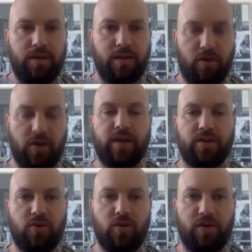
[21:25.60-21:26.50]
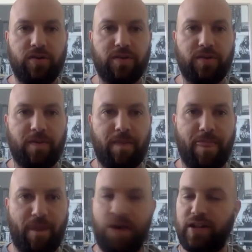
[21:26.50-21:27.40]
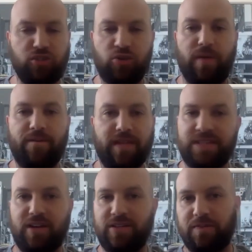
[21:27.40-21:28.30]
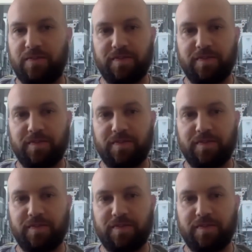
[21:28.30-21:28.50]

Okay, cool. All right, let's do it. That's awesome.